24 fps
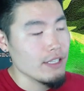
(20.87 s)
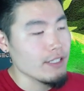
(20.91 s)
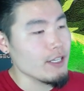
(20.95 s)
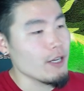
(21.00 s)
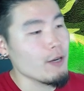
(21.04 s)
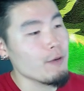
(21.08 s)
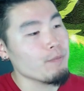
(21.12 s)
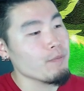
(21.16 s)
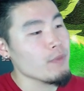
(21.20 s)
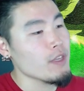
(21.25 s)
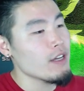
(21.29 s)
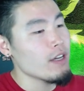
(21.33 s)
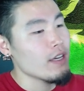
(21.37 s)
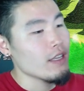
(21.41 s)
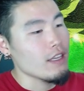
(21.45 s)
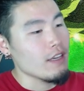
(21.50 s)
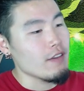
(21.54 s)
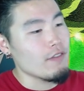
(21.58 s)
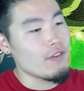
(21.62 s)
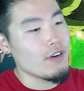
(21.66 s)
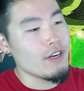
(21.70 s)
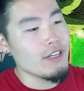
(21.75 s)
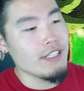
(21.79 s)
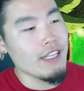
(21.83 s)
So the
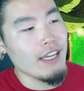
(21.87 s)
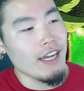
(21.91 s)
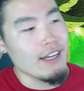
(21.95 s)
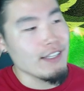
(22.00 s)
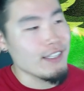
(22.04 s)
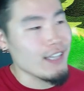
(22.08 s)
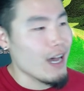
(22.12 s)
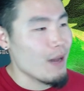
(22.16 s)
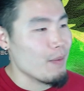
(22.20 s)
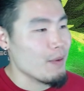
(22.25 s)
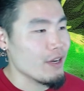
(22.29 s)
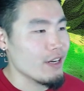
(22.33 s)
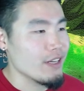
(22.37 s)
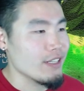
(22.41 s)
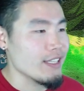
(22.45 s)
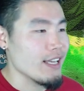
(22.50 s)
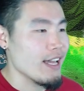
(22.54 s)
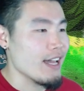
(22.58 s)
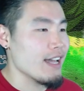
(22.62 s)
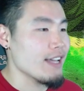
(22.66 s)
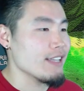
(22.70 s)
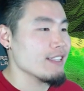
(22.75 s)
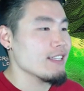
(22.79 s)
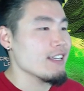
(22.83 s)
first thing on top here
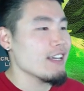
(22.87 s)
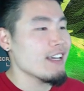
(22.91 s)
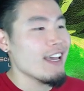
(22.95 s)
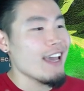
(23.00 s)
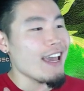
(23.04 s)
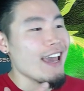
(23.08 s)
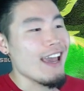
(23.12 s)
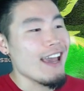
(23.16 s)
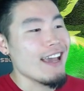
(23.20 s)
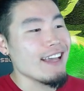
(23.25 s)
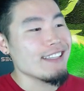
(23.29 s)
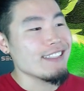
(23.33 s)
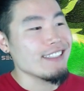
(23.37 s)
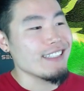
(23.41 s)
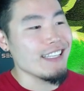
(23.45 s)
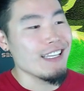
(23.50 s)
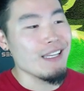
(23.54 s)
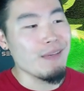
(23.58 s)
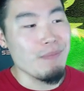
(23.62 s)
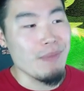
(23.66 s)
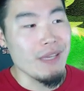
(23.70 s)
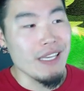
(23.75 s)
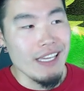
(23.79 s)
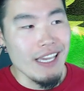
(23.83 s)
says
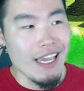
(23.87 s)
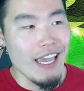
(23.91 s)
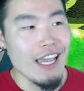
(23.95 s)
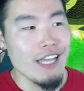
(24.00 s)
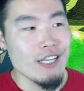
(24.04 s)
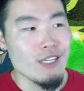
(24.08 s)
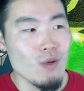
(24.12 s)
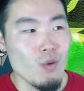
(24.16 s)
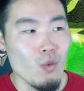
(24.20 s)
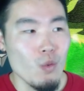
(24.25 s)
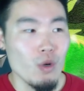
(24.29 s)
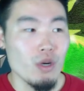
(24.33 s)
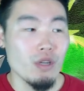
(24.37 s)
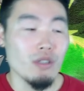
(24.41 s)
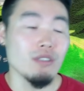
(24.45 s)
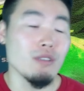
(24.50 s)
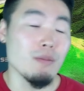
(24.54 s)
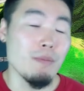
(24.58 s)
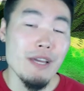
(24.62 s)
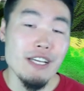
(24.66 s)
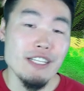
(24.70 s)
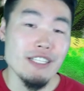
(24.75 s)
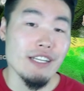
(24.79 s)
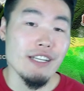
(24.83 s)
SDBH
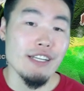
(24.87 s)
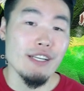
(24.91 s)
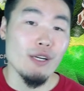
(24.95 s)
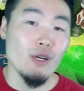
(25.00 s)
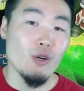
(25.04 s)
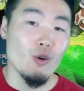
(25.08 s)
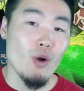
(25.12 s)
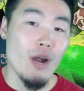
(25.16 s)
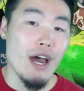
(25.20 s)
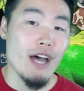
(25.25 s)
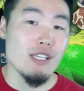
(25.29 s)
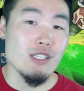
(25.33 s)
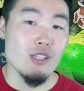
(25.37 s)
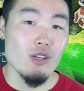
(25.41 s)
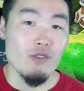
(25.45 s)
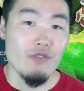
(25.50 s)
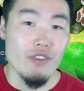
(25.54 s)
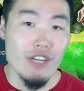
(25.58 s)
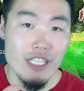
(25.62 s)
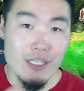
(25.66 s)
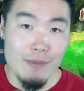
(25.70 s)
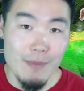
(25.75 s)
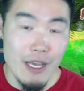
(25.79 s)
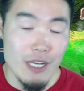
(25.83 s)
World Mission
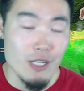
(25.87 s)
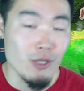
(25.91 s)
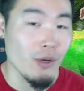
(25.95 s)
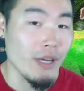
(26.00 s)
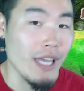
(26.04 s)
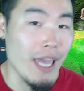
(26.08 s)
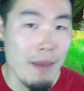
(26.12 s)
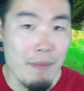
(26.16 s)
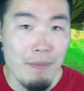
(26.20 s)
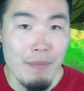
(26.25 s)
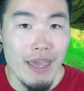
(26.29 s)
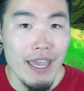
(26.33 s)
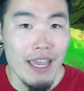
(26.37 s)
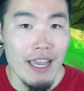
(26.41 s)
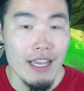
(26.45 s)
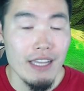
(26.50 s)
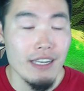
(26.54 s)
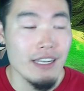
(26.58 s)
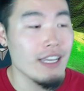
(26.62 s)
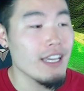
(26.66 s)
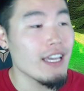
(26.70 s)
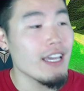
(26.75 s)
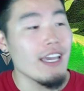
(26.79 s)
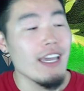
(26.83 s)
Crossover Special
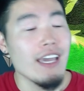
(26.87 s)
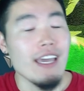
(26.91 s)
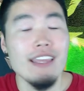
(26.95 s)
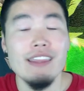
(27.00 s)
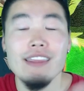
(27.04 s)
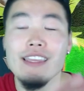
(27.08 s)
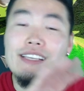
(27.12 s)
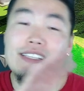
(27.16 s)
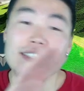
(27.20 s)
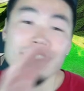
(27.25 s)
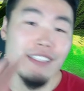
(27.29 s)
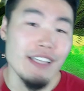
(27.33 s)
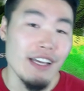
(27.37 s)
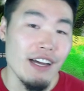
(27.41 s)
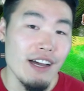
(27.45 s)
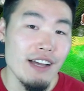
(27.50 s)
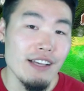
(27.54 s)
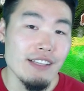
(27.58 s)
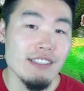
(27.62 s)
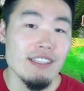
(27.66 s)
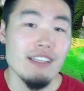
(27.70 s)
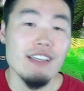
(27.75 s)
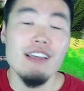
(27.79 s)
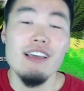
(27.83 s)
Campaign, and this
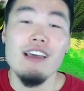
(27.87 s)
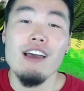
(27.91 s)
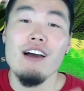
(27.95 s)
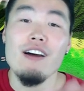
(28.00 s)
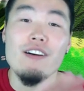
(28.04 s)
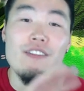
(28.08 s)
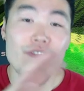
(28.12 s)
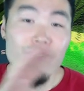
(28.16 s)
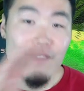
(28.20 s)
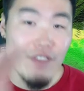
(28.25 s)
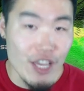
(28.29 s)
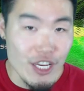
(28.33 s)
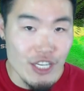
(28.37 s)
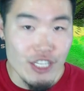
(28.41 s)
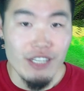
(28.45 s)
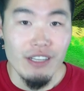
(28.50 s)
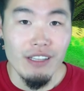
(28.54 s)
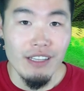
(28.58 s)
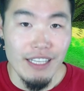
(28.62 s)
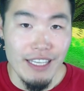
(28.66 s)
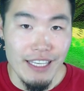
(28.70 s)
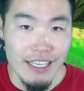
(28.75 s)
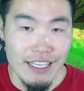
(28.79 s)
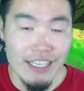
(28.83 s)
does
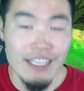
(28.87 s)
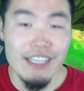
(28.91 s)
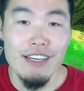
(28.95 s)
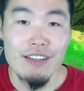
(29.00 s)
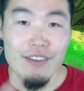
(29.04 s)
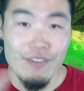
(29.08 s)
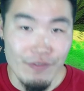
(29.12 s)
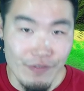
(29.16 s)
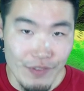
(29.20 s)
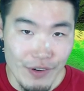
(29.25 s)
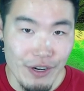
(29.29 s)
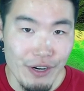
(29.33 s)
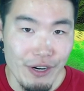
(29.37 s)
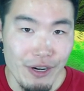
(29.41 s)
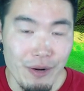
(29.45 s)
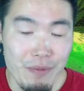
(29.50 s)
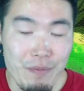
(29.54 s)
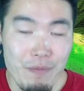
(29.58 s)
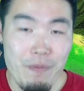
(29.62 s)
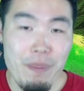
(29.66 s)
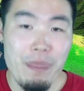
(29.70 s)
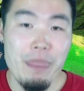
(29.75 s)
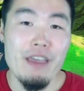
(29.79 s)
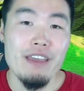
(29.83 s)
officially
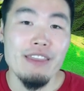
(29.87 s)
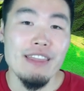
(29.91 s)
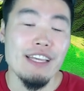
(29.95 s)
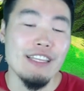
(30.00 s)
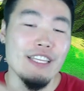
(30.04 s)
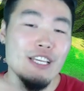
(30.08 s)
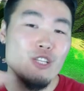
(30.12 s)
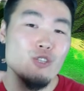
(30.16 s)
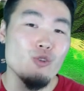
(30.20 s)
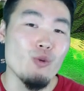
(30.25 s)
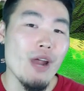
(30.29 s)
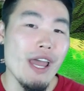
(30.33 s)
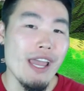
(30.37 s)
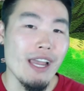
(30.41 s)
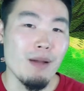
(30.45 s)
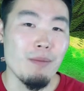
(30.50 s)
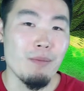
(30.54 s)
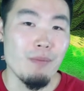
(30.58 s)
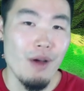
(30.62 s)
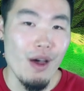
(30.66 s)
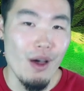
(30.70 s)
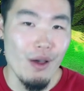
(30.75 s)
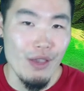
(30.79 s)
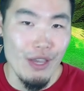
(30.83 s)
confirm that the
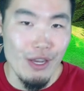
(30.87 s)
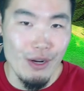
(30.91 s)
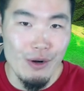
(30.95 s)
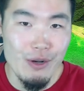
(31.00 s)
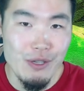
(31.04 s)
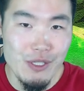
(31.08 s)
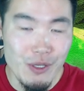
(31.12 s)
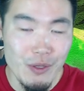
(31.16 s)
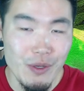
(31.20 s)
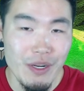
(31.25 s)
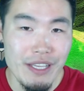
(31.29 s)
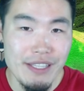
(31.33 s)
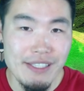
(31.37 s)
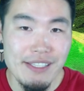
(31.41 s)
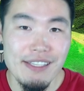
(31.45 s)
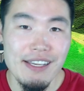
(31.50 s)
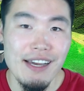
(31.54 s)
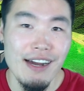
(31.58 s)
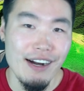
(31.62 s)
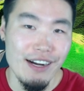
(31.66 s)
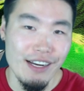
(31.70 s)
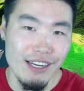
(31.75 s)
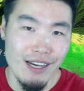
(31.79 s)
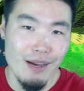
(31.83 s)
Dragon Ball Heroes units
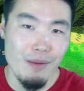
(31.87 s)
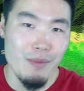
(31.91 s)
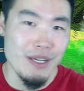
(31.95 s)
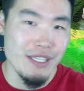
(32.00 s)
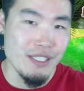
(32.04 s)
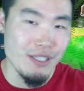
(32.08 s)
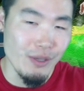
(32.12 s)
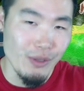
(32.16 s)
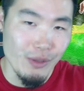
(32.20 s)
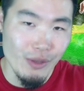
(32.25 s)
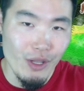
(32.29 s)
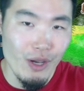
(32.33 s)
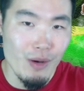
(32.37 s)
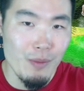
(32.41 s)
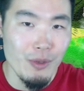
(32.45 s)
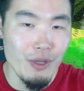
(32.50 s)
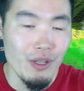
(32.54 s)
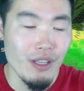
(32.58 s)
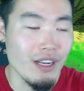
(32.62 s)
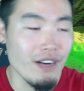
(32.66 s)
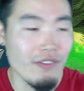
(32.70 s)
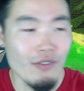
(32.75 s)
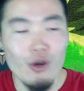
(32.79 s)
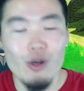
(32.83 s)
are coming to
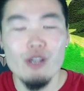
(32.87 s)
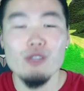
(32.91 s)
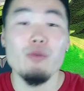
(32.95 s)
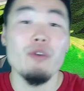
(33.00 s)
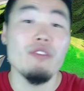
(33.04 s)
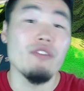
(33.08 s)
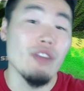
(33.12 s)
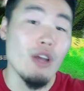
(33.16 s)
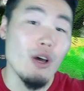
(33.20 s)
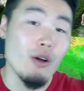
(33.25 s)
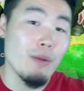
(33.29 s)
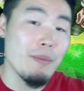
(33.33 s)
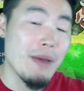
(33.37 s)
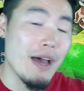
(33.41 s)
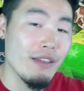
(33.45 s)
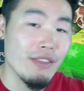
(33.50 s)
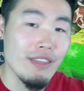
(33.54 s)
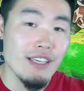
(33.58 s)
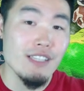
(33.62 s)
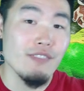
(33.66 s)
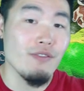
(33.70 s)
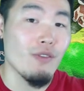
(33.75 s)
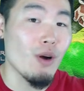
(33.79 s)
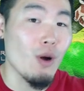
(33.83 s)
global. And of course, we've known about
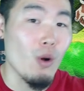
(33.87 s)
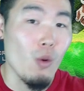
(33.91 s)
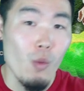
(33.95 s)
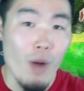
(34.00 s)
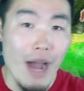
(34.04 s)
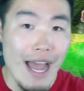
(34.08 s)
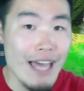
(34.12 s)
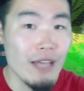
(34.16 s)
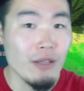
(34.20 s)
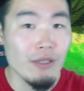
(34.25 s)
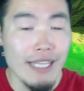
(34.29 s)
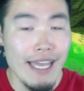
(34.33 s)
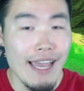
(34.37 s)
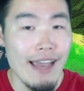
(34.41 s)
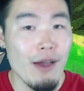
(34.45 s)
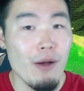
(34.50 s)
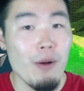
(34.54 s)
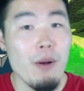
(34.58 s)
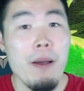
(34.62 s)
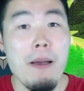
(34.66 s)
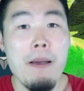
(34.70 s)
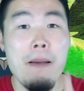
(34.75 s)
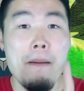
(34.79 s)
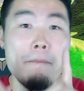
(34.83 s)
this for a while
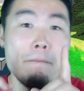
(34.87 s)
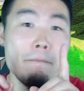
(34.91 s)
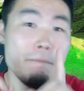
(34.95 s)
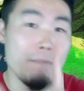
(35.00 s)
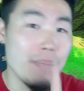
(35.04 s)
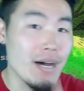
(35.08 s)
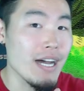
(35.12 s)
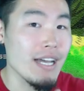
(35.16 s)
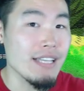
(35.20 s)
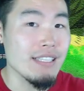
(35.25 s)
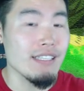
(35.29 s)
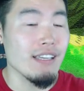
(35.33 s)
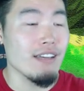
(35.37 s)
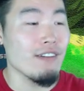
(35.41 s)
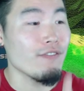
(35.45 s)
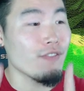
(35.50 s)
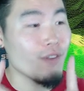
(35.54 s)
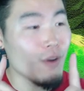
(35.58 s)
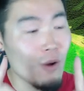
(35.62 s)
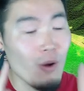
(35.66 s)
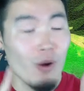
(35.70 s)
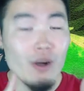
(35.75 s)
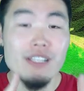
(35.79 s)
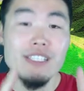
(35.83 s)
now, but of
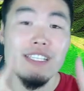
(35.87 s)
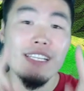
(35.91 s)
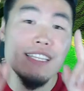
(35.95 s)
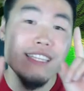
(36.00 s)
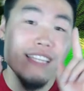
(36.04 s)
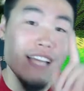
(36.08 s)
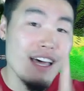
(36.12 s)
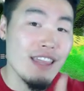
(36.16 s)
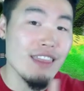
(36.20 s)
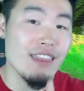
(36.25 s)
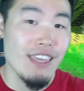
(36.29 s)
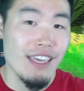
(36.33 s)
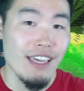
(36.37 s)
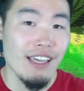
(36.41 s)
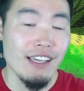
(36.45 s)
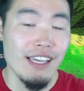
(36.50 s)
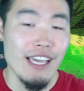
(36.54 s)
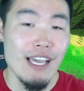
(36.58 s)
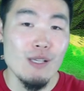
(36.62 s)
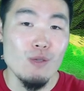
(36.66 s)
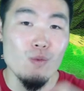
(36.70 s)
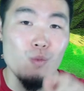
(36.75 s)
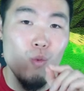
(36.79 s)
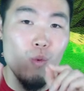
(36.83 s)
course, nothing
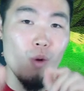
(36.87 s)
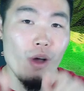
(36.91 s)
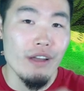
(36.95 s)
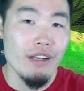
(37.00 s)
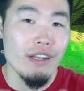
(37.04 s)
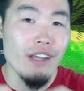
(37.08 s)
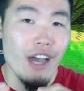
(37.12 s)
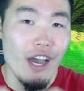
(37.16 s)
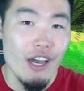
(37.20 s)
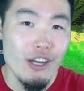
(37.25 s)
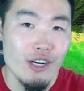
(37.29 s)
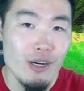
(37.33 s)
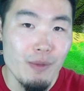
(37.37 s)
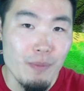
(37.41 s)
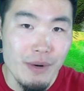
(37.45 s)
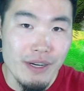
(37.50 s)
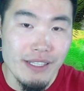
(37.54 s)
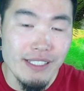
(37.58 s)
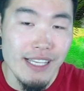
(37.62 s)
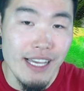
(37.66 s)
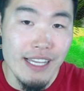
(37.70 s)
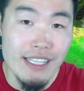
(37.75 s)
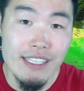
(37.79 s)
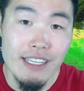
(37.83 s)
is
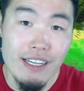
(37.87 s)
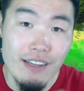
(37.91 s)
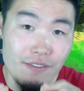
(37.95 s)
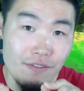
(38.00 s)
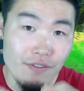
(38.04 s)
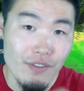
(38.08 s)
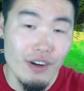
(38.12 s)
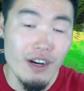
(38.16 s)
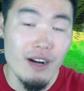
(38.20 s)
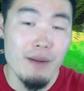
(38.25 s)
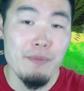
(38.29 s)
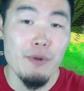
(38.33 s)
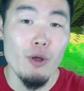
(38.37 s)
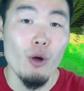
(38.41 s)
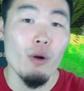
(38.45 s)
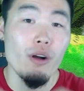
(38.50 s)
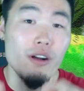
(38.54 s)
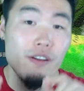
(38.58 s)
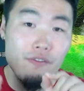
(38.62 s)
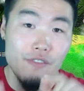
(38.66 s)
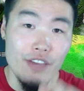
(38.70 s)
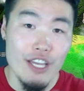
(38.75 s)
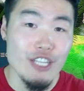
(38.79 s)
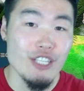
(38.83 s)
100% confirmed or
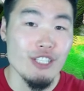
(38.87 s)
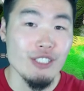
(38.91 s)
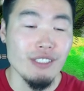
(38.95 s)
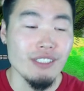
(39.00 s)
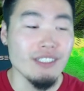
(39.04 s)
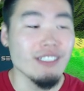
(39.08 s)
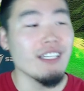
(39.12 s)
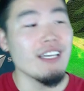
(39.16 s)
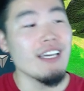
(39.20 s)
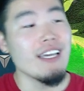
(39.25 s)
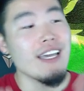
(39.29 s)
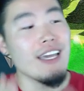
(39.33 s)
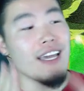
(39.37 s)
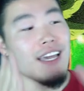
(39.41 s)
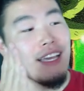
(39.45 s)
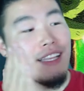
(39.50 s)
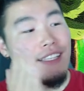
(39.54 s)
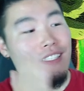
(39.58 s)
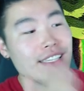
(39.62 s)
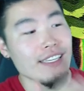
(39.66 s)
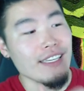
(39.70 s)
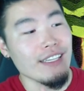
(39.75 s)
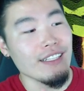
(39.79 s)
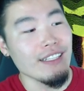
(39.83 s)
official
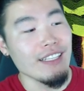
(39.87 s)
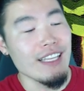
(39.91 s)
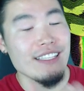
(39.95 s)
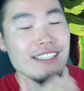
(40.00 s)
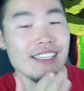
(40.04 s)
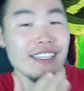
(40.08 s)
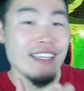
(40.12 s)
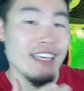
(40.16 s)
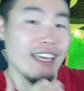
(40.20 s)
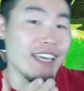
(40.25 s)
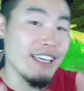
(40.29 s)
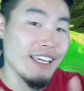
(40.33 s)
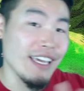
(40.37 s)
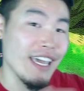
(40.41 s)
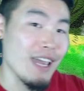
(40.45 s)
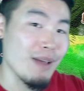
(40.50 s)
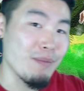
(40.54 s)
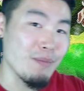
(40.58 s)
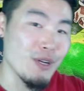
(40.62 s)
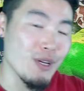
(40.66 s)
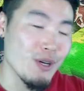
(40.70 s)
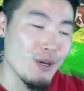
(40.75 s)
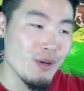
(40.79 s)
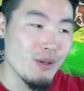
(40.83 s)
until it's in the
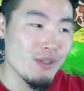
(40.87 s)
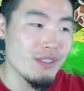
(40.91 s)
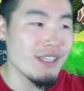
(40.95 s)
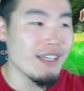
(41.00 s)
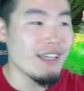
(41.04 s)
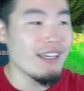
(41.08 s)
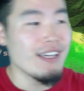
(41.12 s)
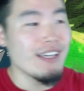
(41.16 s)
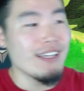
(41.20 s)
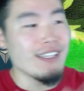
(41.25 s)
in-game news.